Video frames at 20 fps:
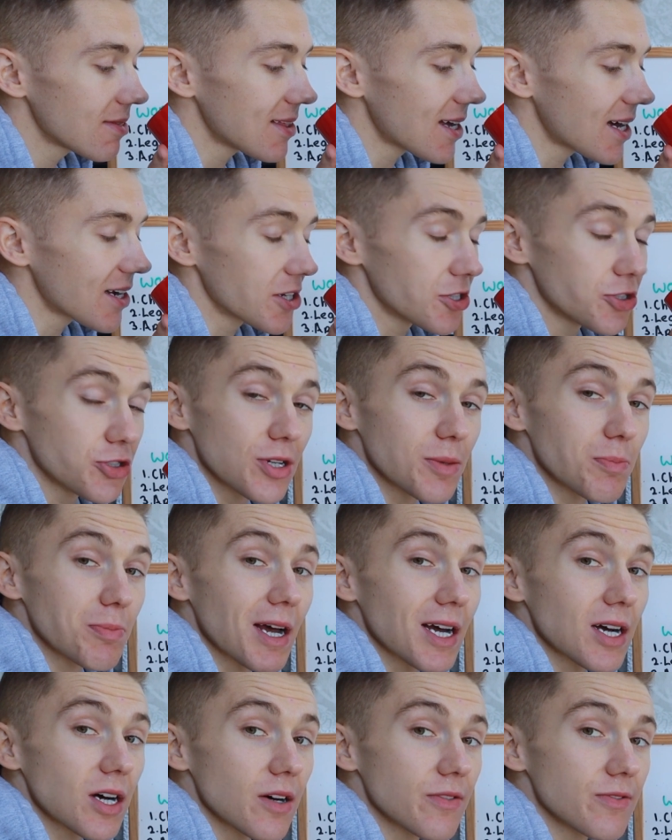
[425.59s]
that I drink
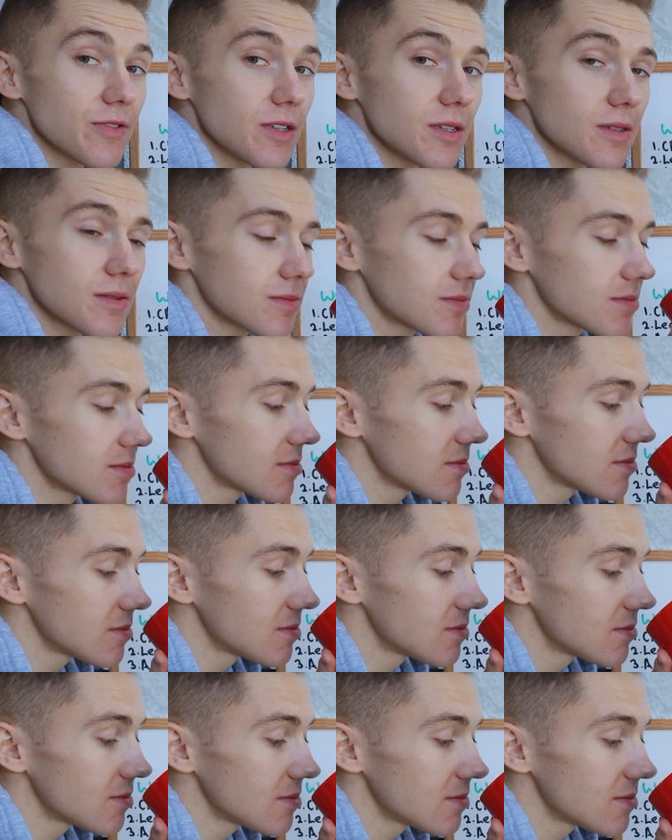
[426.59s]
black coffee.
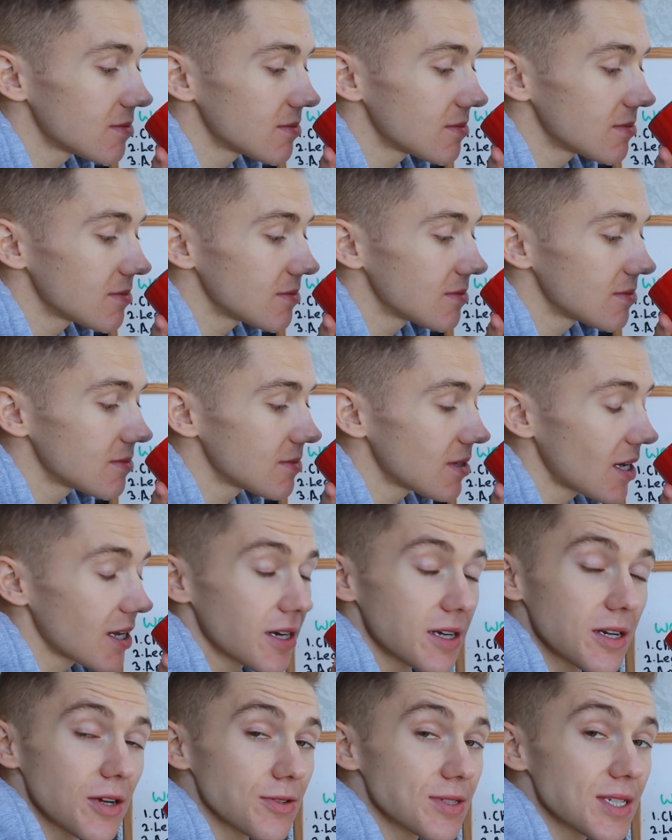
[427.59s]

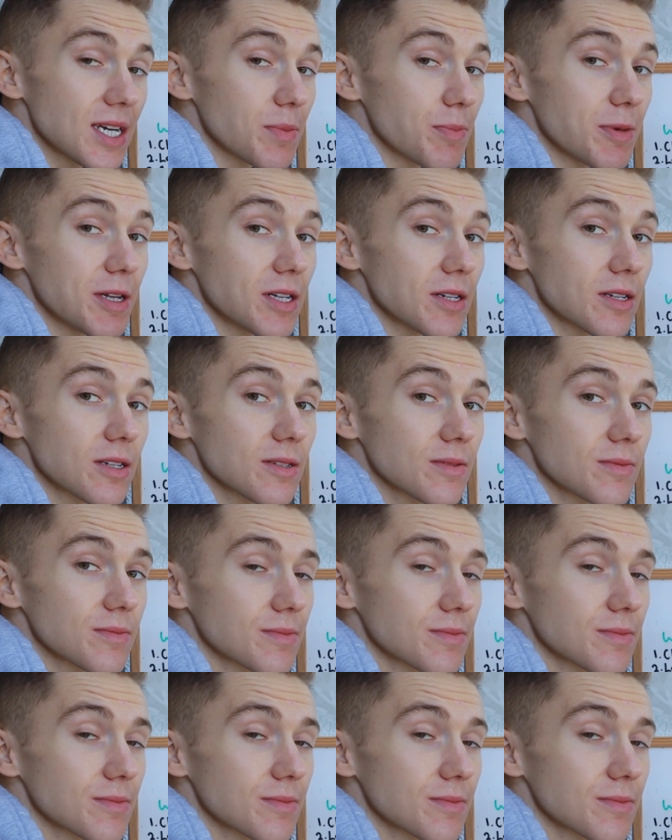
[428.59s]
And I don't take milk.